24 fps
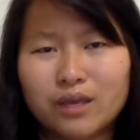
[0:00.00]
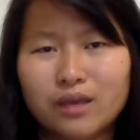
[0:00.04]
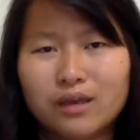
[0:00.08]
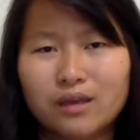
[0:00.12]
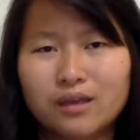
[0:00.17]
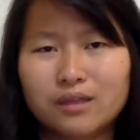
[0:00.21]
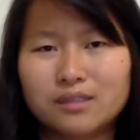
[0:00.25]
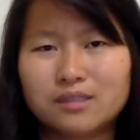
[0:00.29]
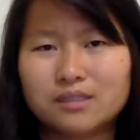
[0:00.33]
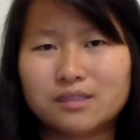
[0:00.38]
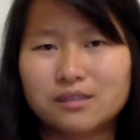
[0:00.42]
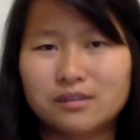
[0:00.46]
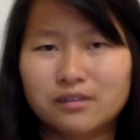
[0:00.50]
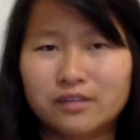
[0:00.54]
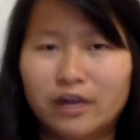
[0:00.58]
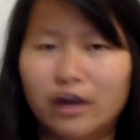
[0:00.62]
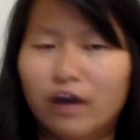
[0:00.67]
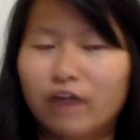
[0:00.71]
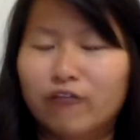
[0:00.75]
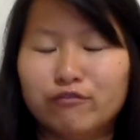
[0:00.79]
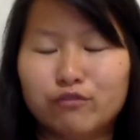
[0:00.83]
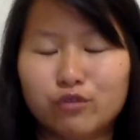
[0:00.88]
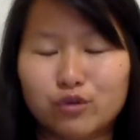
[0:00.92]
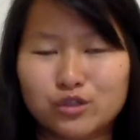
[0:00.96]
It's an
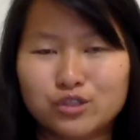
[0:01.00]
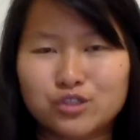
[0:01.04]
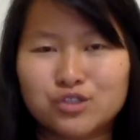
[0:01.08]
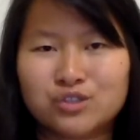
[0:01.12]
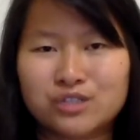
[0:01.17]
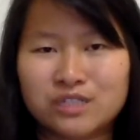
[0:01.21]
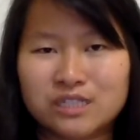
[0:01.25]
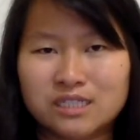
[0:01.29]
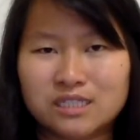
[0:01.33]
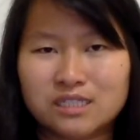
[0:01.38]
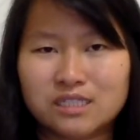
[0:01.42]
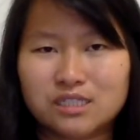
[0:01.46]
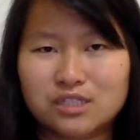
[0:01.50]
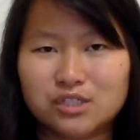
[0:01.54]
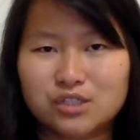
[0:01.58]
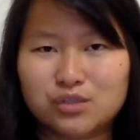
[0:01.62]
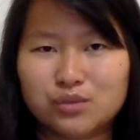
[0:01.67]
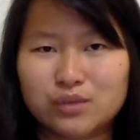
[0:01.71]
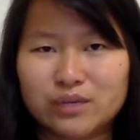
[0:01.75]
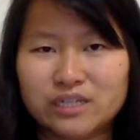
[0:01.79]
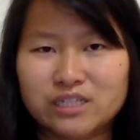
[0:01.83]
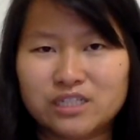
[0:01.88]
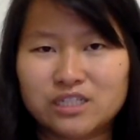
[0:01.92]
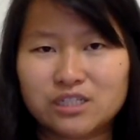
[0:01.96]
unfortunate
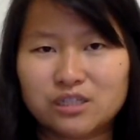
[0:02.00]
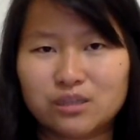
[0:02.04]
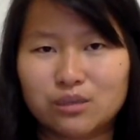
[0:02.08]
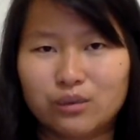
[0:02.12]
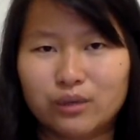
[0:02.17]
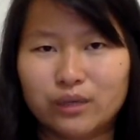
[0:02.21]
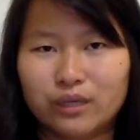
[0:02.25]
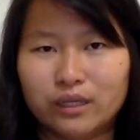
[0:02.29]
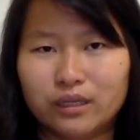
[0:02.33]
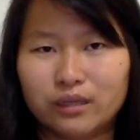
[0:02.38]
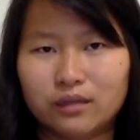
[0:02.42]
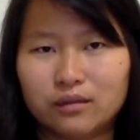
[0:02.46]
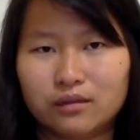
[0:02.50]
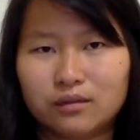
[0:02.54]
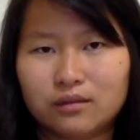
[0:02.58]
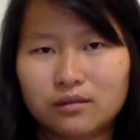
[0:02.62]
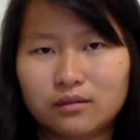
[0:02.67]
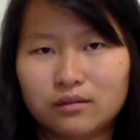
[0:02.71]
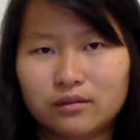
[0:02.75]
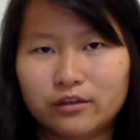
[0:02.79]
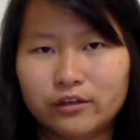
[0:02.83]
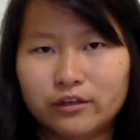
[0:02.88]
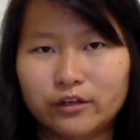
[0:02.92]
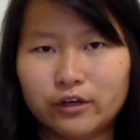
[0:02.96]
situation when
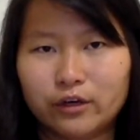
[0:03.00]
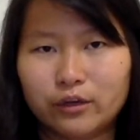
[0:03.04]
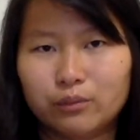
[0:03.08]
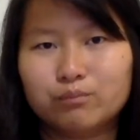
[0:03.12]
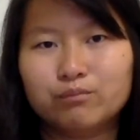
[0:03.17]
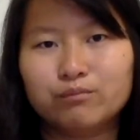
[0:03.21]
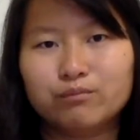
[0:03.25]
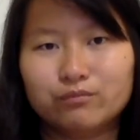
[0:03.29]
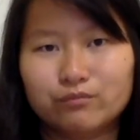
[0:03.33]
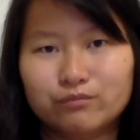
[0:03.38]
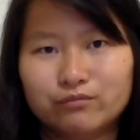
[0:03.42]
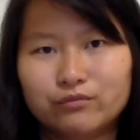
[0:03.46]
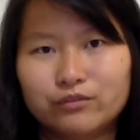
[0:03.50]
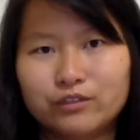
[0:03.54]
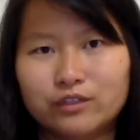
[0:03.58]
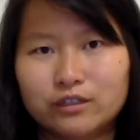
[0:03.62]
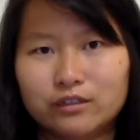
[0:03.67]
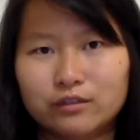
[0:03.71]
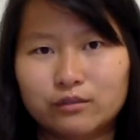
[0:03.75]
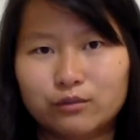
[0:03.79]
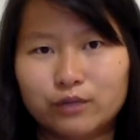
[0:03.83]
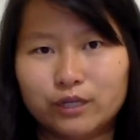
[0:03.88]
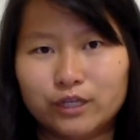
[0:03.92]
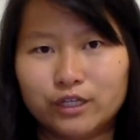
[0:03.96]

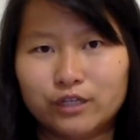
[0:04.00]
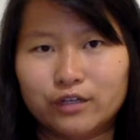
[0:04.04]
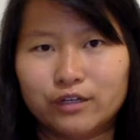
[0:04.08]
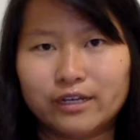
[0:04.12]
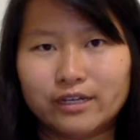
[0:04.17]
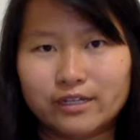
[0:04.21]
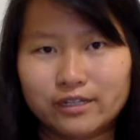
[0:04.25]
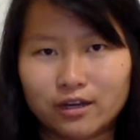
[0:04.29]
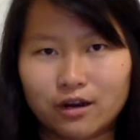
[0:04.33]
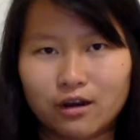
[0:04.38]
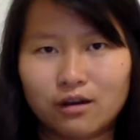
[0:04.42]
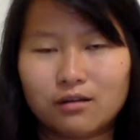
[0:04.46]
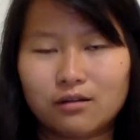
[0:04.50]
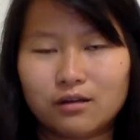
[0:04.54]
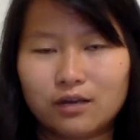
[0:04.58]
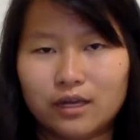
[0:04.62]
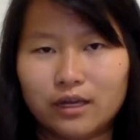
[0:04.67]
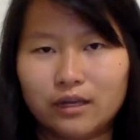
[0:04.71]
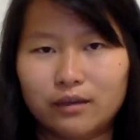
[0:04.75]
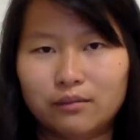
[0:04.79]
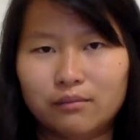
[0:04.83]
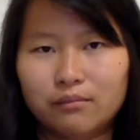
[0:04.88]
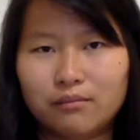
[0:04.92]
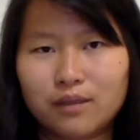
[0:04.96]
when you're
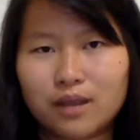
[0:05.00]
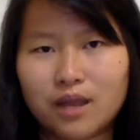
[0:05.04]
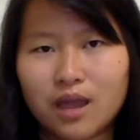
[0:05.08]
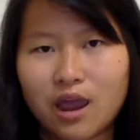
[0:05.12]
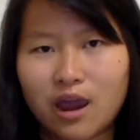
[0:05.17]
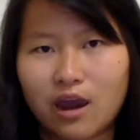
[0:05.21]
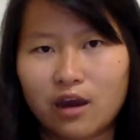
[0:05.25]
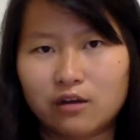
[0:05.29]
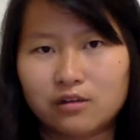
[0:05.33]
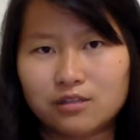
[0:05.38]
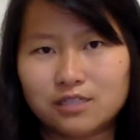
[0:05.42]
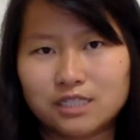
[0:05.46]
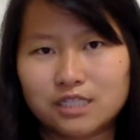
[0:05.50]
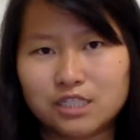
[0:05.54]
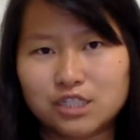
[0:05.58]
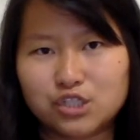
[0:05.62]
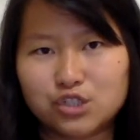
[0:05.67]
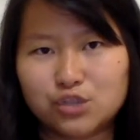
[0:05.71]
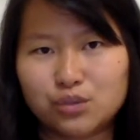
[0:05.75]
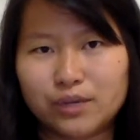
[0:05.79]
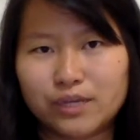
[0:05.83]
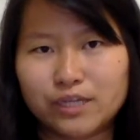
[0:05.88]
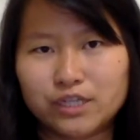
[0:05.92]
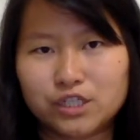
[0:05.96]
in our
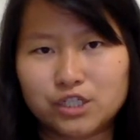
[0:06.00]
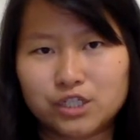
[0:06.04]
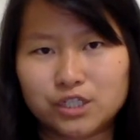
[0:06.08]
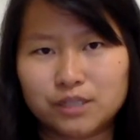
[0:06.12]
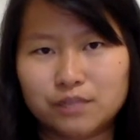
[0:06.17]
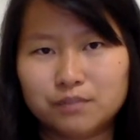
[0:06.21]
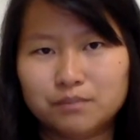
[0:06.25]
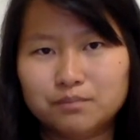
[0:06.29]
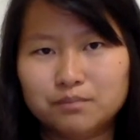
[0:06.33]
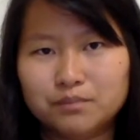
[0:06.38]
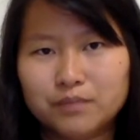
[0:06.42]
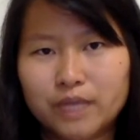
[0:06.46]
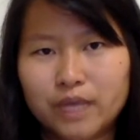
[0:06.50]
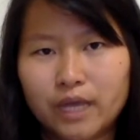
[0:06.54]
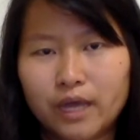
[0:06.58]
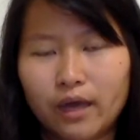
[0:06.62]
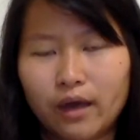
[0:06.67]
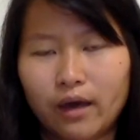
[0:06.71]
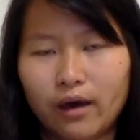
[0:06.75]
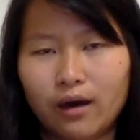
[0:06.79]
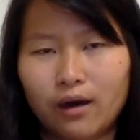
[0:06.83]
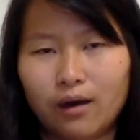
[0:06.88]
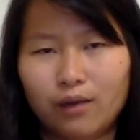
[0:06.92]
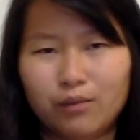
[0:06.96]
situation.
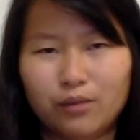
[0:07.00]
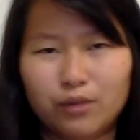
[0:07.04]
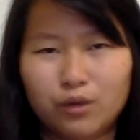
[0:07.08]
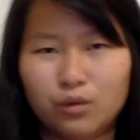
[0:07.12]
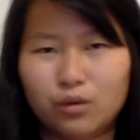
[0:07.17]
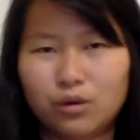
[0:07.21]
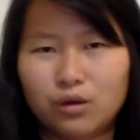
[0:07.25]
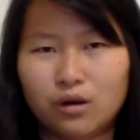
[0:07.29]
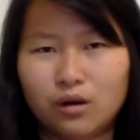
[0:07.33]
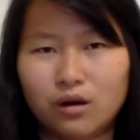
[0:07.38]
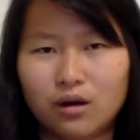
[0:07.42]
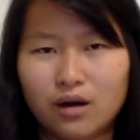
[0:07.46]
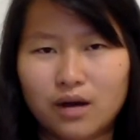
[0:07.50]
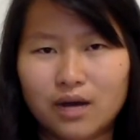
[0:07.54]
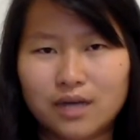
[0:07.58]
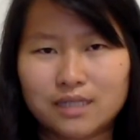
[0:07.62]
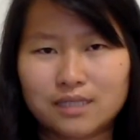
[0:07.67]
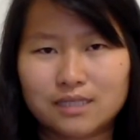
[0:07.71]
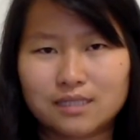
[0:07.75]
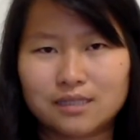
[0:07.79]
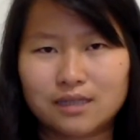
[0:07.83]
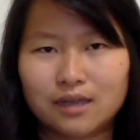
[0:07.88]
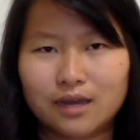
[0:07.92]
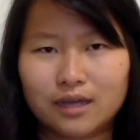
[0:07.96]
The world
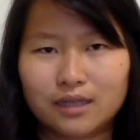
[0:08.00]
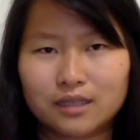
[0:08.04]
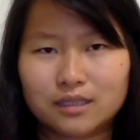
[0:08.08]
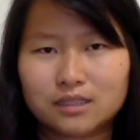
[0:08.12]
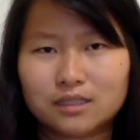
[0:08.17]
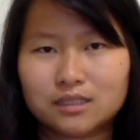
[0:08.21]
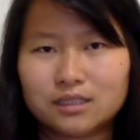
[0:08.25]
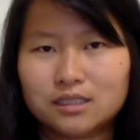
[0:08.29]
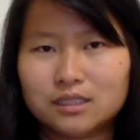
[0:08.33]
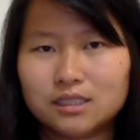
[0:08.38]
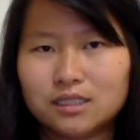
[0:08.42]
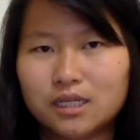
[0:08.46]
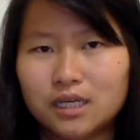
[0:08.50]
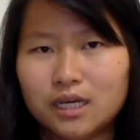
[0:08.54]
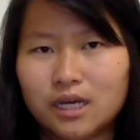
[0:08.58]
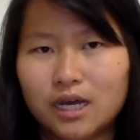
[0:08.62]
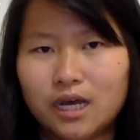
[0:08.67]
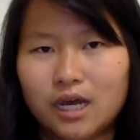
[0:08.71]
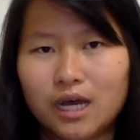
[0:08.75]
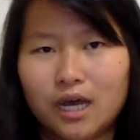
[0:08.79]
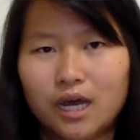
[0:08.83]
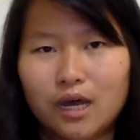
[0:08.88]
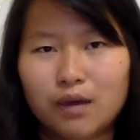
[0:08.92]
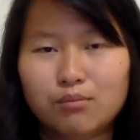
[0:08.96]
has not
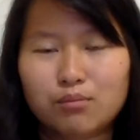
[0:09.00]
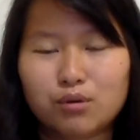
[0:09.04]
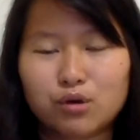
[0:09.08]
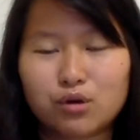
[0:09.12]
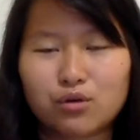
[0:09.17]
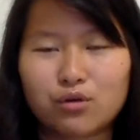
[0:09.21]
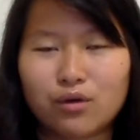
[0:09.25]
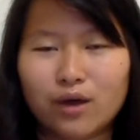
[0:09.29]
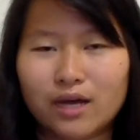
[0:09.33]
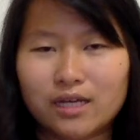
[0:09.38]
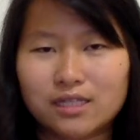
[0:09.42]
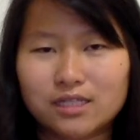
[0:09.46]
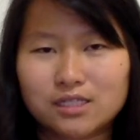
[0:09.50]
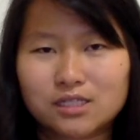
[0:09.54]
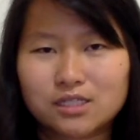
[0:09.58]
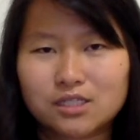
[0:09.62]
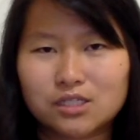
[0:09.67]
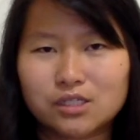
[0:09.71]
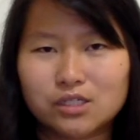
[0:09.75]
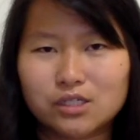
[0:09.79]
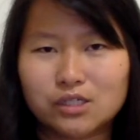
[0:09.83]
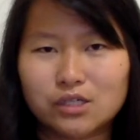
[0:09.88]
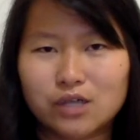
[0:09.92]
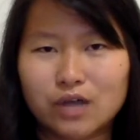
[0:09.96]
progressed
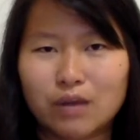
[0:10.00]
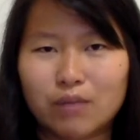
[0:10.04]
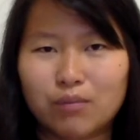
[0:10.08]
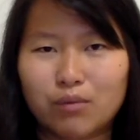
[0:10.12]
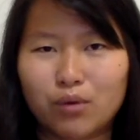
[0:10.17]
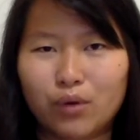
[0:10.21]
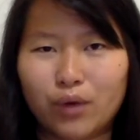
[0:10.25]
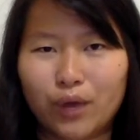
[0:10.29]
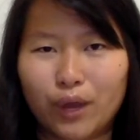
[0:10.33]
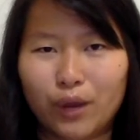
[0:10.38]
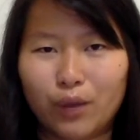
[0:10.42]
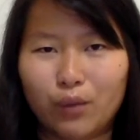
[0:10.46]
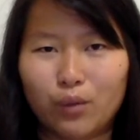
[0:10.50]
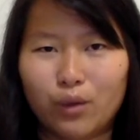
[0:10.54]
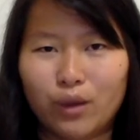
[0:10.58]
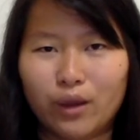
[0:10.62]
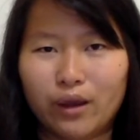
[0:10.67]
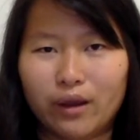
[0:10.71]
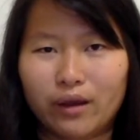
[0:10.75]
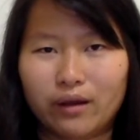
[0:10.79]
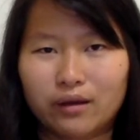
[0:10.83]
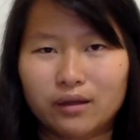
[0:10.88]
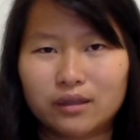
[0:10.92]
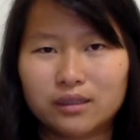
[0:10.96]
to a point
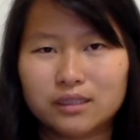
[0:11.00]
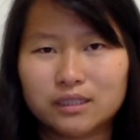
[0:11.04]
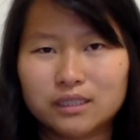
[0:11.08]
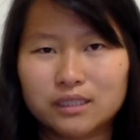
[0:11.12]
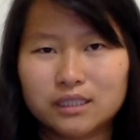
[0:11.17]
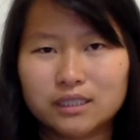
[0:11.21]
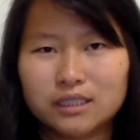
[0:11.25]
where